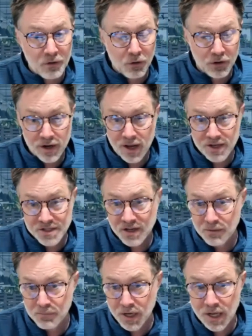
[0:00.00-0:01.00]
Organizing
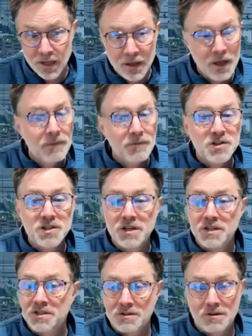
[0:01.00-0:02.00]
Committee.
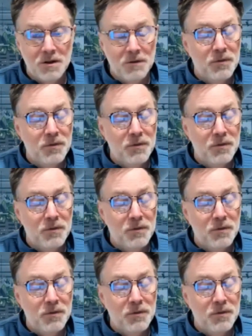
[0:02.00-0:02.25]
She's